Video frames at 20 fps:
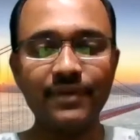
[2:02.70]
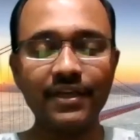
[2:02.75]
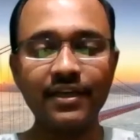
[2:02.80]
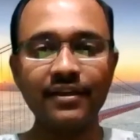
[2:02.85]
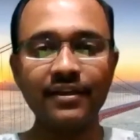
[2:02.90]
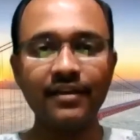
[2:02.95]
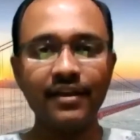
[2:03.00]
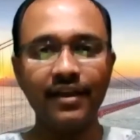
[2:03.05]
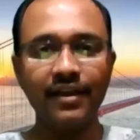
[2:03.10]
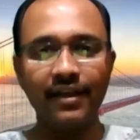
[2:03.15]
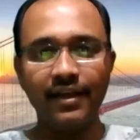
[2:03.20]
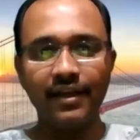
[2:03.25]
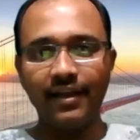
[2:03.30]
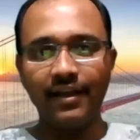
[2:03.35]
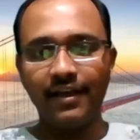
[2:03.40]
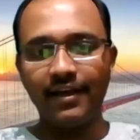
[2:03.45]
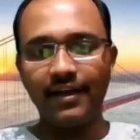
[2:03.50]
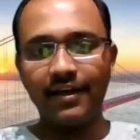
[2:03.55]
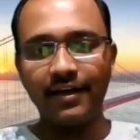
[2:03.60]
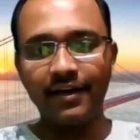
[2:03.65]
wherein
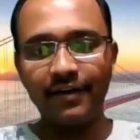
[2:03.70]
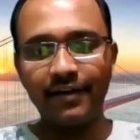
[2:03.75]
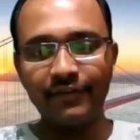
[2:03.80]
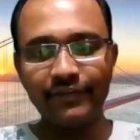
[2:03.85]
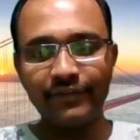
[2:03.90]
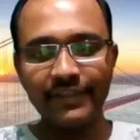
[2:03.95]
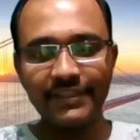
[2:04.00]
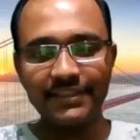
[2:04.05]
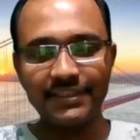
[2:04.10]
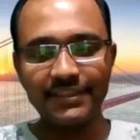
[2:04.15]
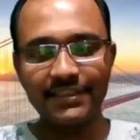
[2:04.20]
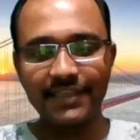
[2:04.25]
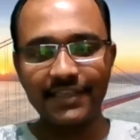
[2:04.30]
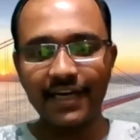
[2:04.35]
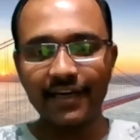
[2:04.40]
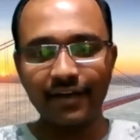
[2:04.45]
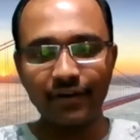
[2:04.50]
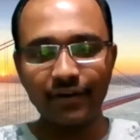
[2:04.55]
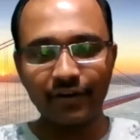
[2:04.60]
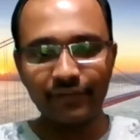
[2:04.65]
we just
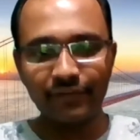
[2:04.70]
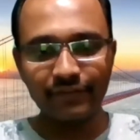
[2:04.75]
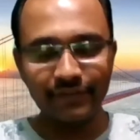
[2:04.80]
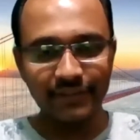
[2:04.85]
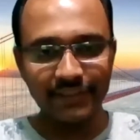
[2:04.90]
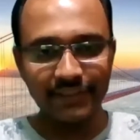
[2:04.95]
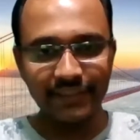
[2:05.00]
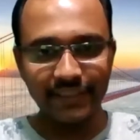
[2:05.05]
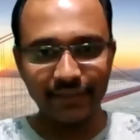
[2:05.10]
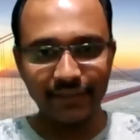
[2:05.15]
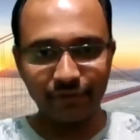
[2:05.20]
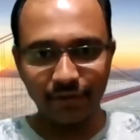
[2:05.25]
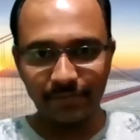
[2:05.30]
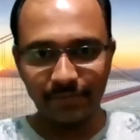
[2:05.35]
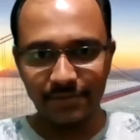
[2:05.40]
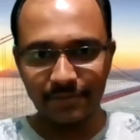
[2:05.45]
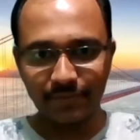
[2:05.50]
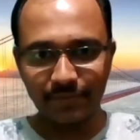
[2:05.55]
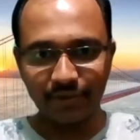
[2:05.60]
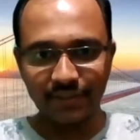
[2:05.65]
started off with the
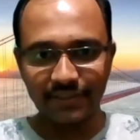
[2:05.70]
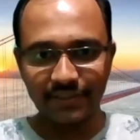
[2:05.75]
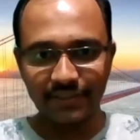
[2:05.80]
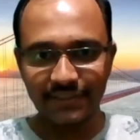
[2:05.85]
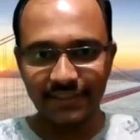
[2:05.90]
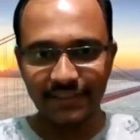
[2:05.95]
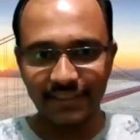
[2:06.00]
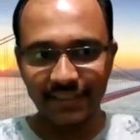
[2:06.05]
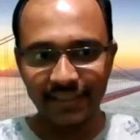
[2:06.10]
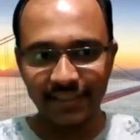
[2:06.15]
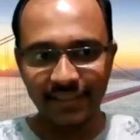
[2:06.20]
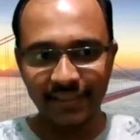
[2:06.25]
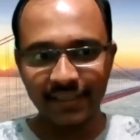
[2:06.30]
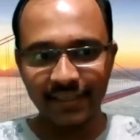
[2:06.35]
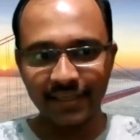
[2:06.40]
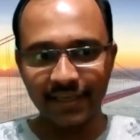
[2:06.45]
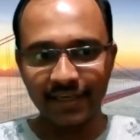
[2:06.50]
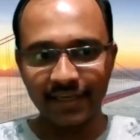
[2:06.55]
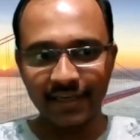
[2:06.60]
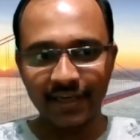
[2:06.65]
DevOps process
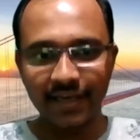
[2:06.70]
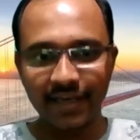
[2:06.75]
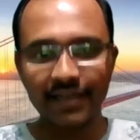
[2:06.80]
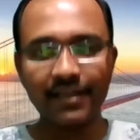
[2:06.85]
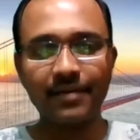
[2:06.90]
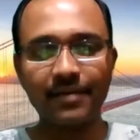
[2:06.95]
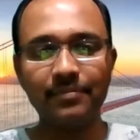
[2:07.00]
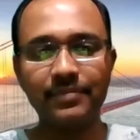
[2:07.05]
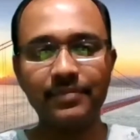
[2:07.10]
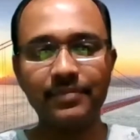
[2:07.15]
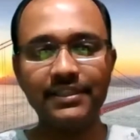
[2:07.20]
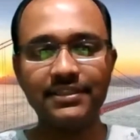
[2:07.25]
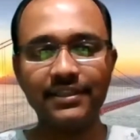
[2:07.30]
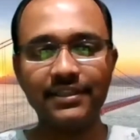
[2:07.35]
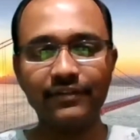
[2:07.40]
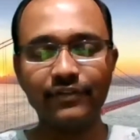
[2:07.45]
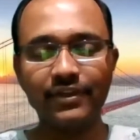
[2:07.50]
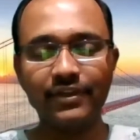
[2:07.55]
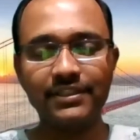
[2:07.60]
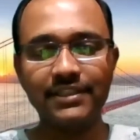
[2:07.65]
in our company,
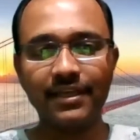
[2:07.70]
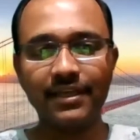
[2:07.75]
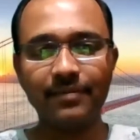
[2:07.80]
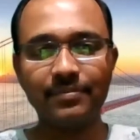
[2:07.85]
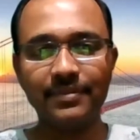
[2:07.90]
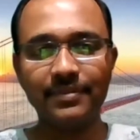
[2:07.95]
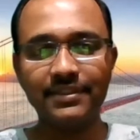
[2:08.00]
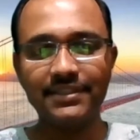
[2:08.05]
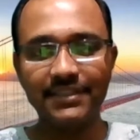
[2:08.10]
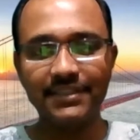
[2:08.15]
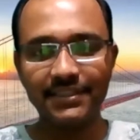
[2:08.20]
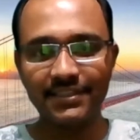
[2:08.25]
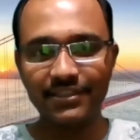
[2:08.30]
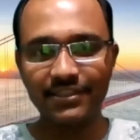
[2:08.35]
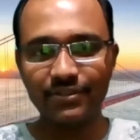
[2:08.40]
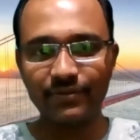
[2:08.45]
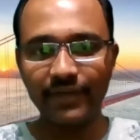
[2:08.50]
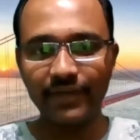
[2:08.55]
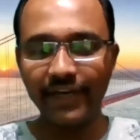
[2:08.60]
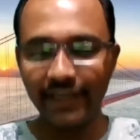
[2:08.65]
say, for example,
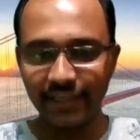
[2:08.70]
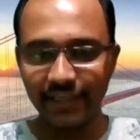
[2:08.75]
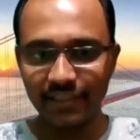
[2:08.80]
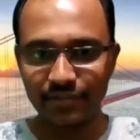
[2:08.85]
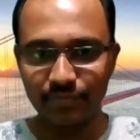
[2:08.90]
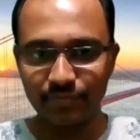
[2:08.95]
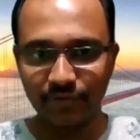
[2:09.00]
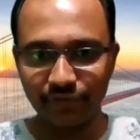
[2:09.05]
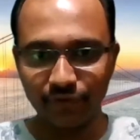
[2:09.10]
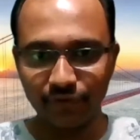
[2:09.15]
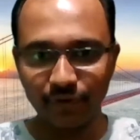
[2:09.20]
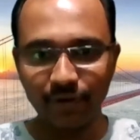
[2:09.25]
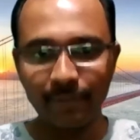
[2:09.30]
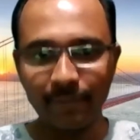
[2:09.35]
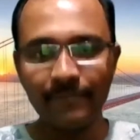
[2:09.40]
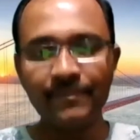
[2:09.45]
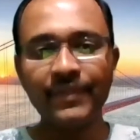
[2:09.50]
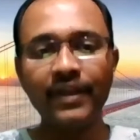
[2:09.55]
6 to 8 years before.